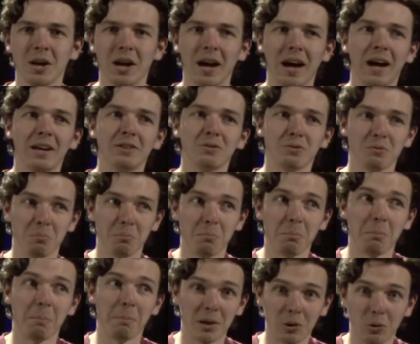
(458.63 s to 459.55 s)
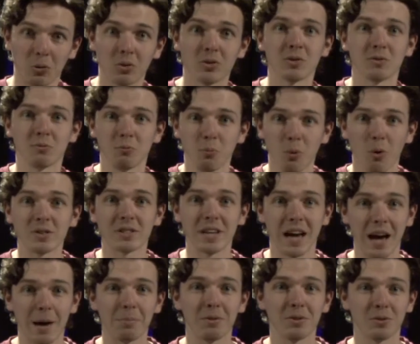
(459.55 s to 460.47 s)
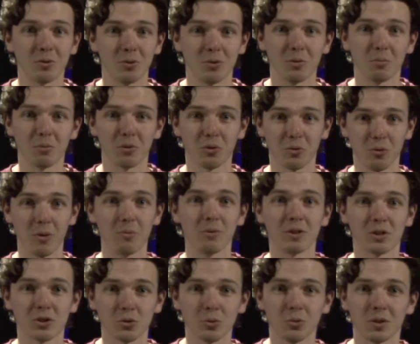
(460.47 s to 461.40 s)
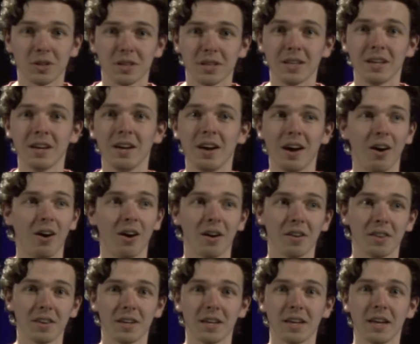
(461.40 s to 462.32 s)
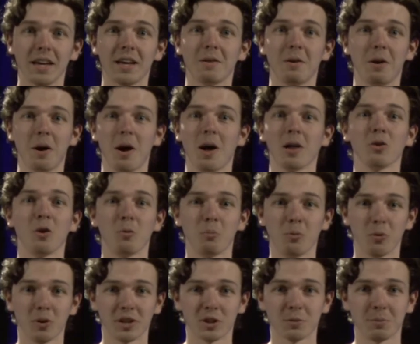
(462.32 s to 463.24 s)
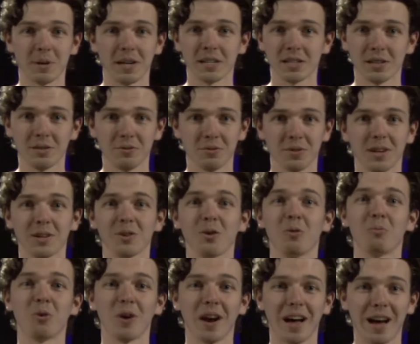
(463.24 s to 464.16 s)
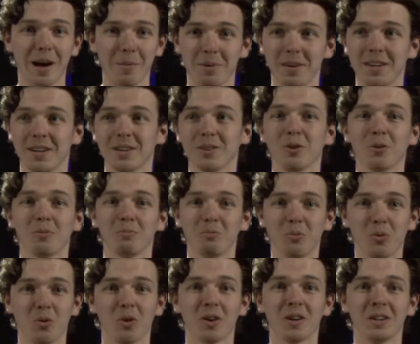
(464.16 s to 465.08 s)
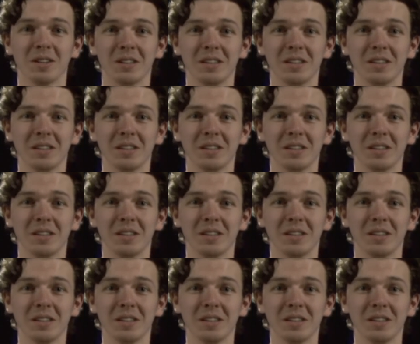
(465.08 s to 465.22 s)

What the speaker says: and because of what's happened to them throughout the story, are they a lot more expressive and a lot more happy and a lot more